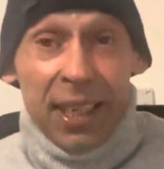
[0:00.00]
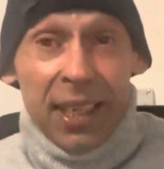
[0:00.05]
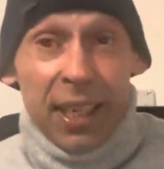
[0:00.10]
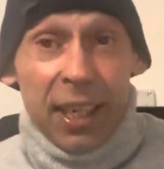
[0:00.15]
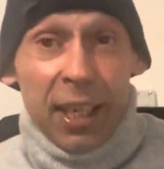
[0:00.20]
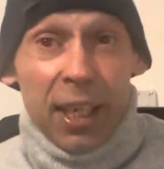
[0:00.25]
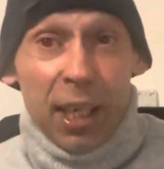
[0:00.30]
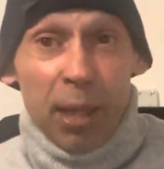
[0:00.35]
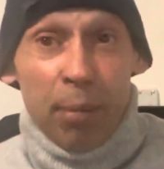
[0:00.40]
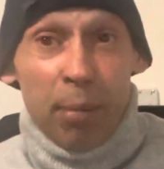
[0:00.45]

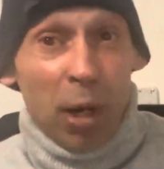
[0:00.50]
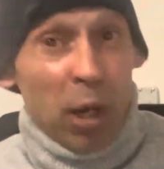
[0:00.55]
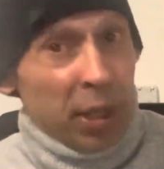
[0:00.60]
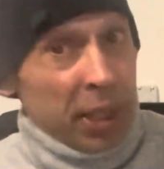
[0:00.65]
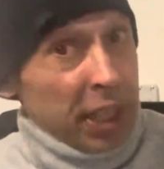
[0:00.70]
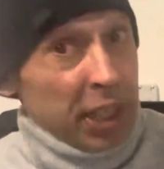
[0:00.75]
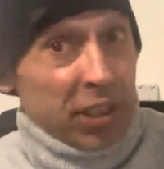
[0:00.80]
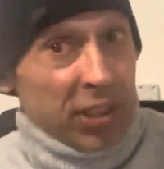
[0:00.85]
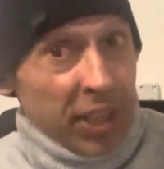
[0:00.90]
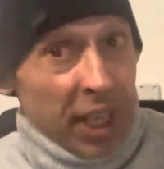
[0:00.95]
But on
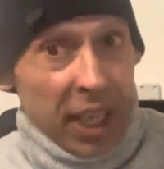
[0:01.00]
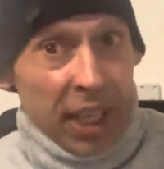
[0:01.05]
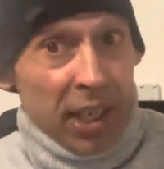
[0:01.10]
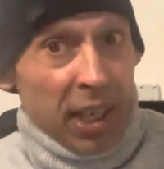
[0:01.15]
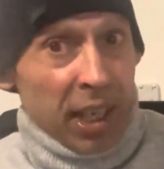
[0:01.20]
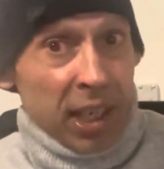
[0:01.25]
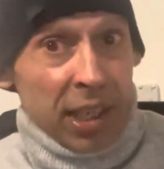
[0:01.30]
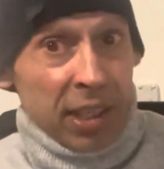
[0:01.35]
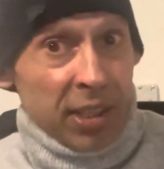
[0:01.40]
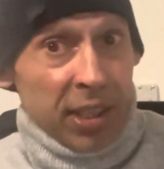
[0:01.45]
this day,
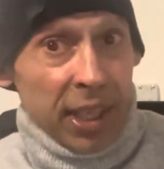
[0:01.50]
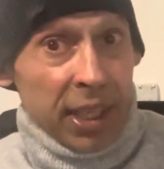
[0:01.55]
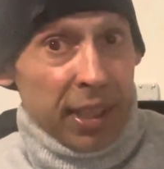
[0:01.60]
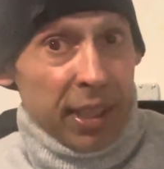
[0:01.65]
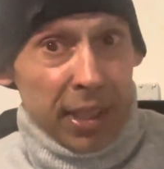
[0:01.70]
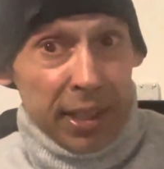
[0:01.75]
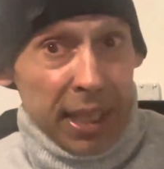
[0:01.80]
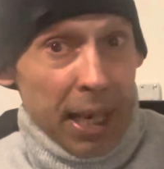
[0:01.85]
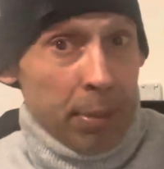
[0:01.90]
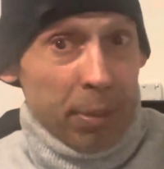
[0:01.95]
like I said,
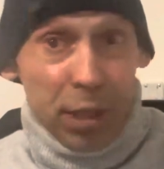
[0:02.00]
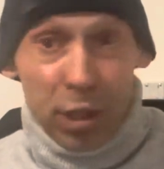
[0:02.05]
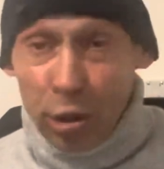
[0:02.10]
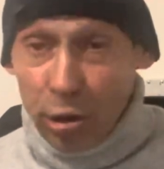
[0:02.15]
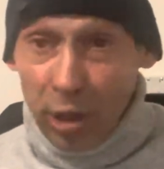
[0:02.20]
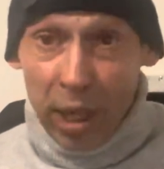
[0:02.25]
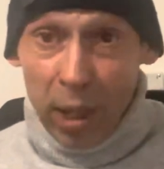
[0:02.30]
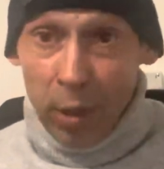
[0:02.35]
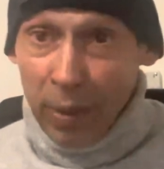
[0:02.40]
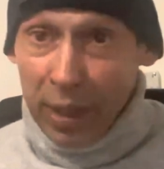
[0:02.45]
the damage
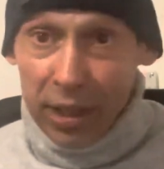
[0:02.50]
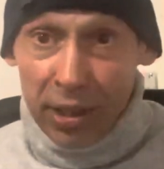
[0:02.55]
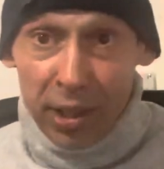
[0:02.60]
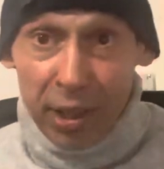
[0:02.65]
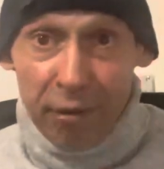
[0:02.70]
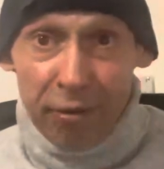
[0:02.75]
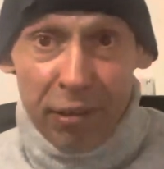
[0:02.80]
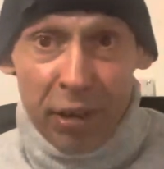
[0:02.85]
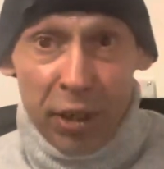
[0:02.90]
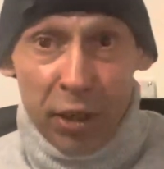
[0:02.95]
straight away to
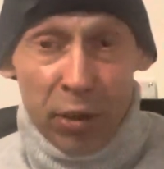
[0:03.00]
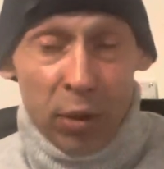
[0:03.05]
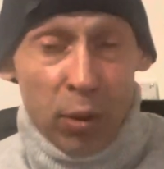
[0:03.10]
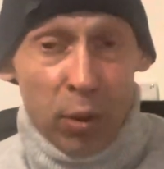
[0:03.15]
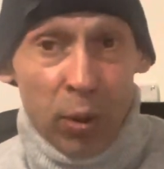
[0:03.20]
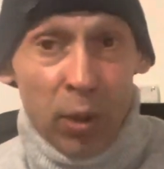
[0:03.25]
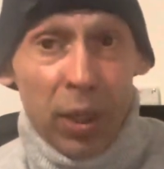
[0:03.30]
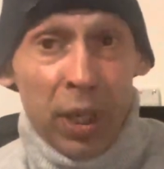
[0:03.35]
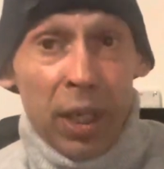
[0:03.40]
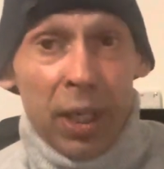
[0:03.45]
the front
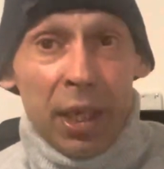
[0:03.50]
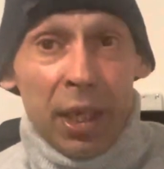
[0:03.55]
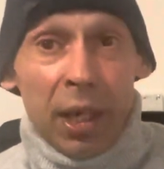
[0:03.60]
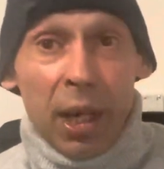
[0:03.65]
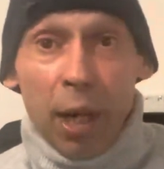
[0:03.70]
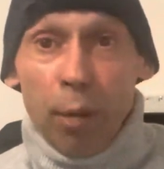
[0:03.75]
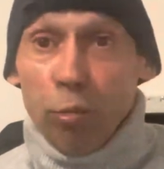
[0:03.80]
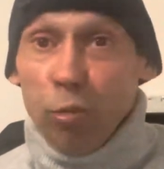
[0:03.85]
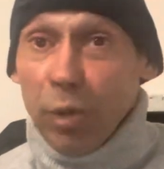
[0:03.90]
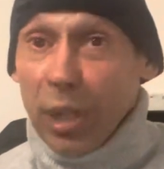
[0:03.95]
door,
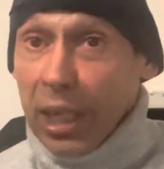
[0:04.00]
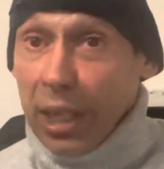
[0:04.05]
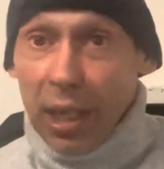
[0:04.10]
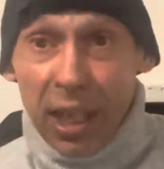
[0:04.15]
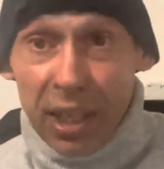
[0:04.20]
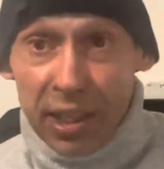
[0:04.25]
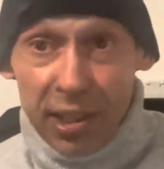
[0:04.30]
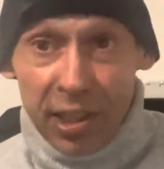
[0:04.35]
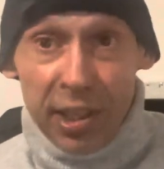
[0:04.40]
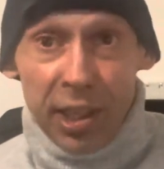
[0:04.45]
I'm
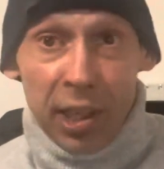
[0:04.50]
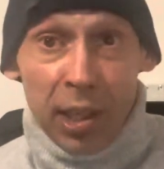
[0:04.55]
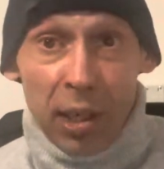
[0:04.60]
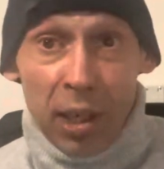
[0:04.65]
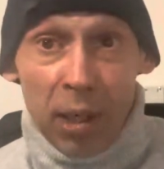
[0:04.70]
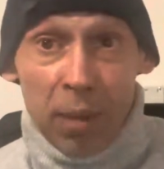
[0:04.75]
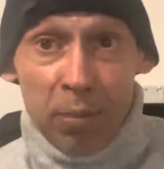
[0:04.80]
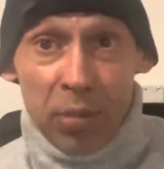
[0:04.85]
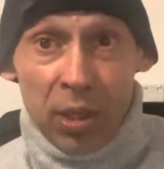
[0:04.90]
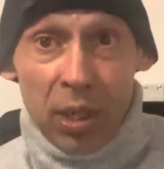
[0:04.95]
realizing the
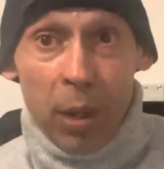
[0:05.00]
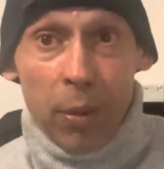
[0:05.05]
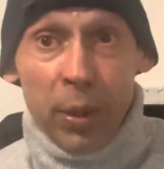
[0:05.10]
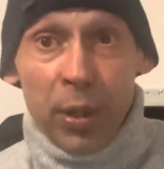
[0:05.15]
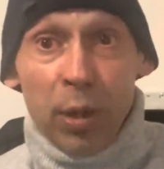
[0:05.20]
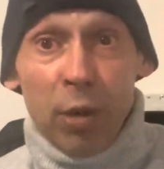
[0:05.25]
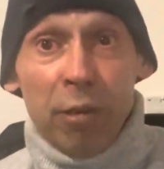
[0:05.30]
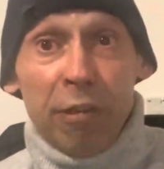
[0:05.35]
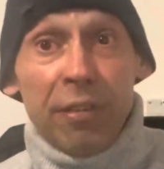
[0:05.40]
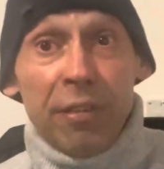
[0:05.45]
alarm's
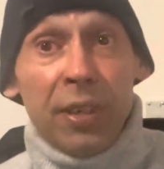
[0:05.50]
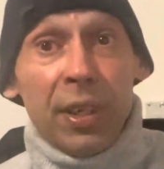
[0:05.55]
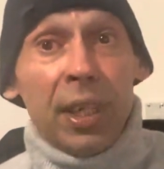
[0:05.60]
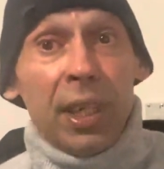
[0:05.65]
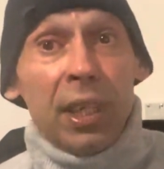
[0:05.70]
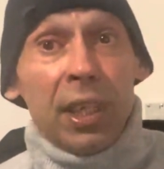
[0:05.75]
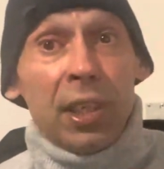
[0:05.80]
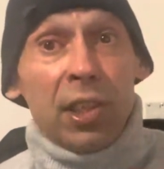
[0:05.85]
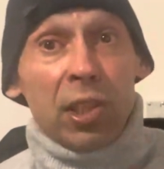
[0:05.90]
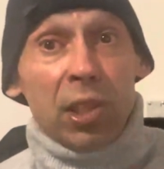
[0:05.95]
going off.
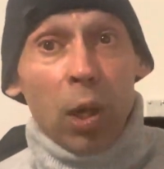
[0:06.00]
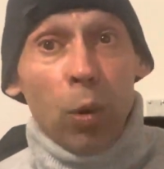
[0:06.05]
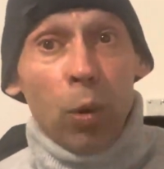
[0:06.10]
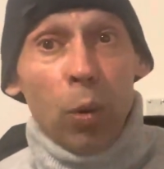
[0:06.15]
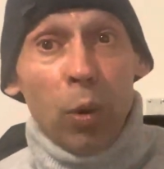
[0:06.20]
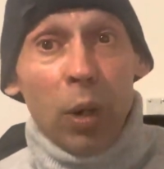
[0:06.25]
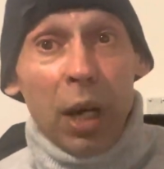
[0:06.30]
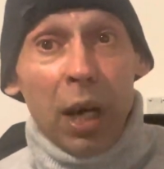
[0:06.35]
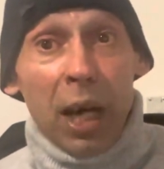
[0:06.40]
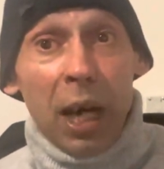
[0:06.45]

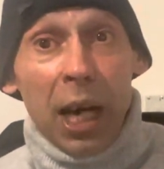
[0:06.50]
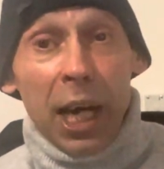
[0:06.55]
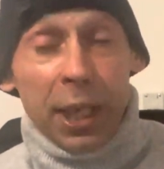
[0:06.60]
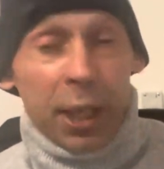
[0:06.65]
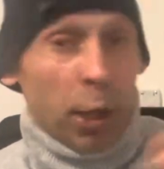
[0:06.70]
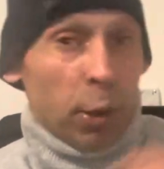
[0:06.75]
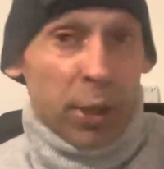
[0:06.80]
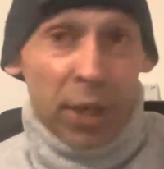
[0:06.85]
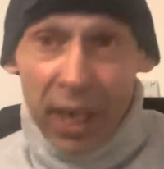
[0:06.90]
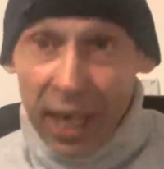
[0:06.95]
So I
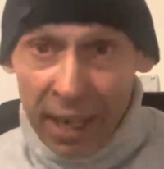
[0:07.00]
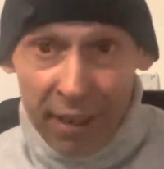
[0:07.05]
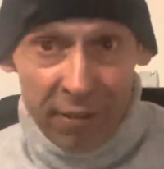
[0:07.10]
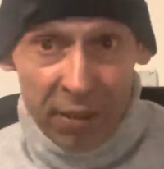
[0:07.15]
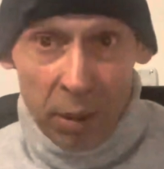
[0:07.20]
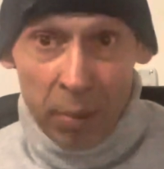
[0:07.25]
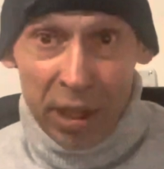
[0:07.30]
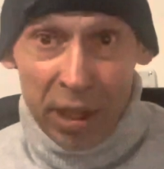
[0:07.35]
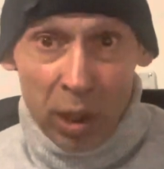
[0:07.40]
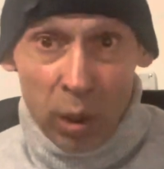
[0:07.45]
know that I have
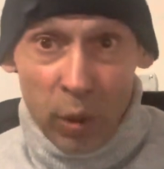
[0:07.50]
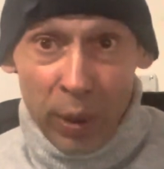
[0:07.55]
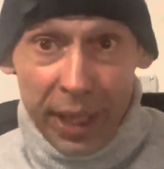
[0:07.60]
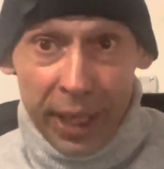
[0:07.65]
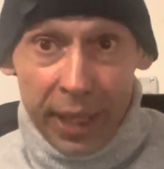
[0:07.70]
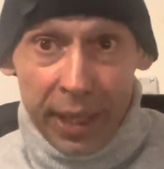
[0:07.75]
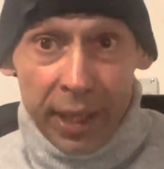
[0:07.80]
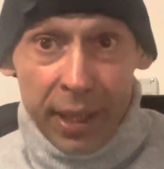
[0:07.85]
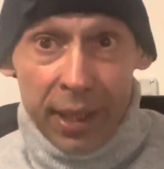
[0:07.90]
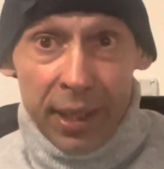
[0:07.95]
to be
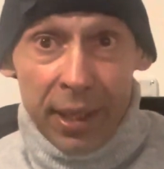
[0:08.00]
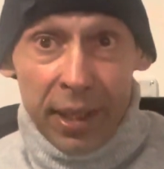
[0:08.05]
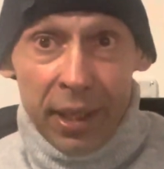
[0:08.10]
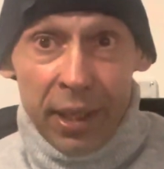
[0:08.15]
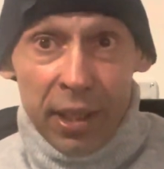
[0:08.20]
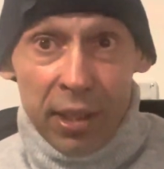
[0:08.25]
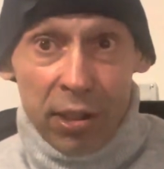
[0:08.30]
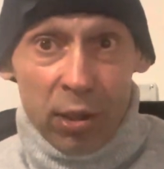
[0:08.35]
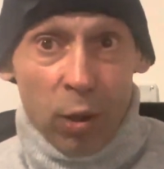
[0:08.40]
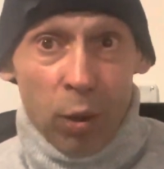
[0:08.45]
quick.
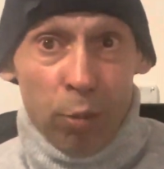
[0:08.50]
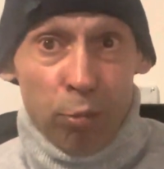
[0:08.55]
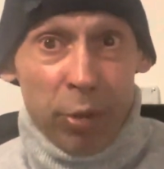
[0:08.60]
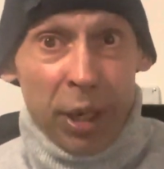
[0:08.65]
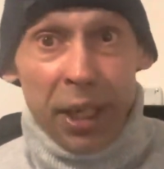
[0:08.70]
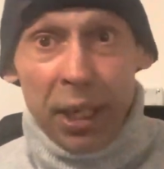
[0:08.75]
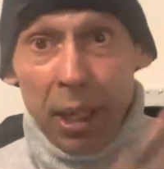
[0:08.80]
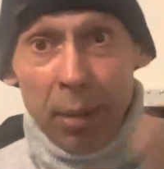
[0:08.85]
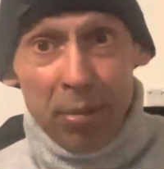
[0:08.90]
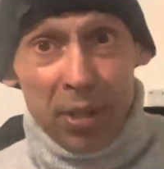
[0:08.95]
So I'm
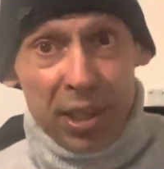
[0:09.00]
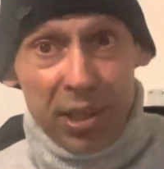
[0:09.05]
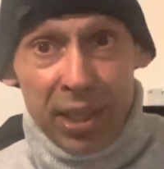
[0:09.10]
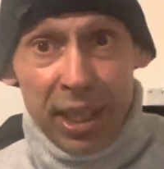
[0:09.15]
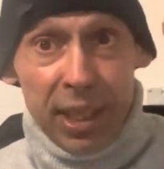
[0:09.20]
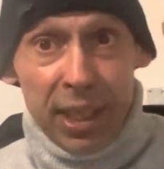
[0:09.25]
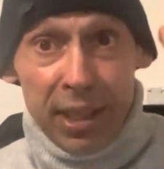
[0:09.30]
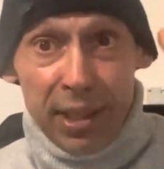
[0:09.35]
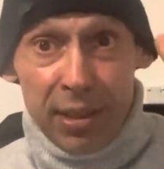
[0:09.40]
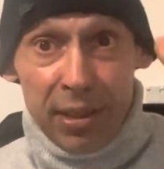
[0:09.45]
running
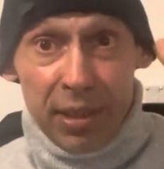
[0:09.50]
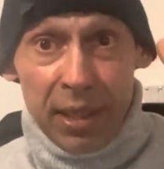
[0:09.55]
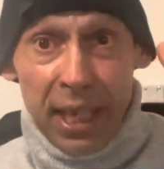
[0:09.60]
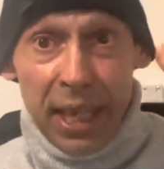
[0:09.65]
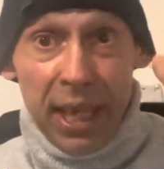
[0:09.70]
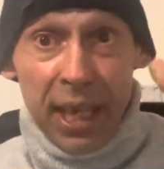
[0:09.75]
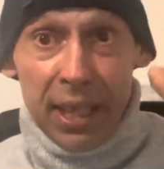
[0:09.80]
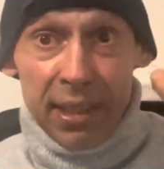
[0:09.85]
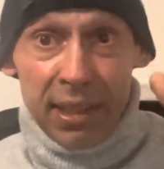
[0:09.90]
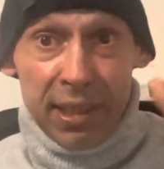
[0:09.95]
upstairs
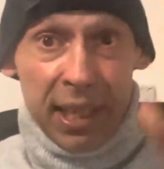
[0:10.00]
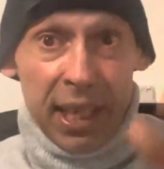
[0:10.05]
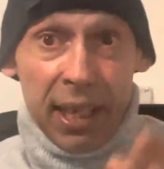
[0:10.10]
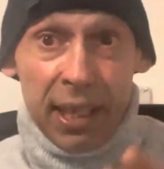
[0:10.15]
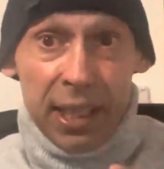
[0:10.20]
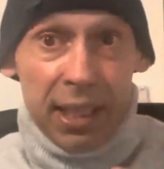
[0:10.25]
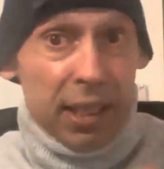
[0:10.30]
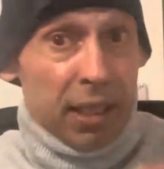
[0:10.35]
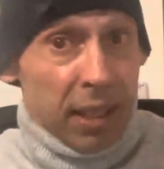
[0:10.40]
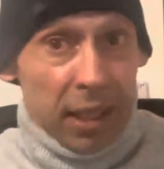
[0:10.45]
and
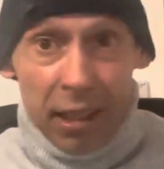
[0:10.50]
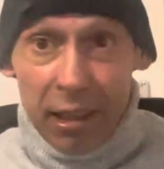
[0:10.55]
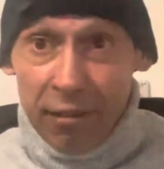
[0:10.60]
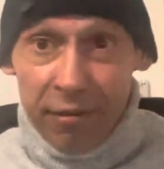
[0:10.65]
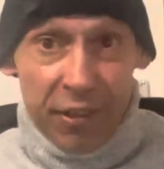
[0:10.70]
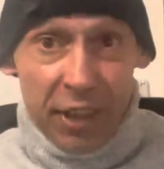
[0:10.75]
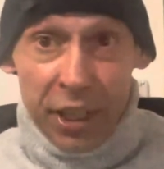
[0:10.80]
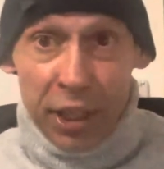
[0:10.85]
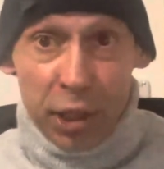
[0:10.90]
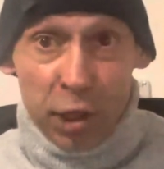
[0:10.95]
sadly
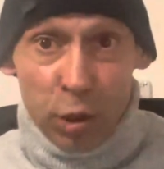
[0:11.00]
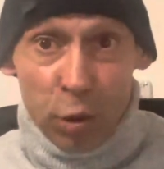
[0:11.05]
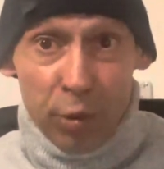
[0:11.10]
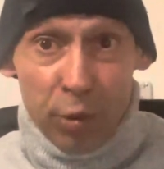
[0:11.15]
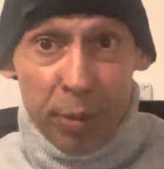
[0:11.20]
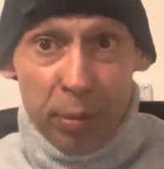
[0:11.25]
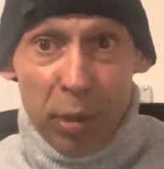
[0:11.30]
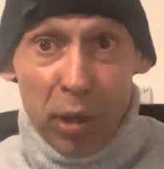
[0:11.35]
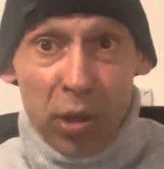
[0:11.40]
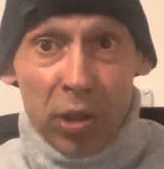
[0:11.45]
find a
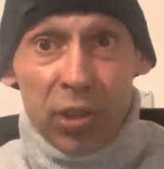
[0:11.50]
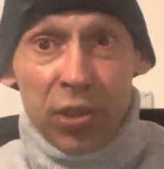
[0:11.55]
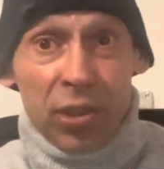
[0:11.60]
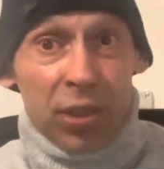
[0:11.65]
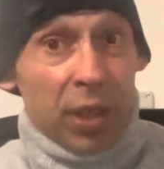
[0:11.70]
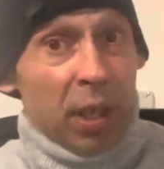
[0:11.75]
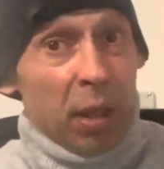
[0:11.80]
jewelry box,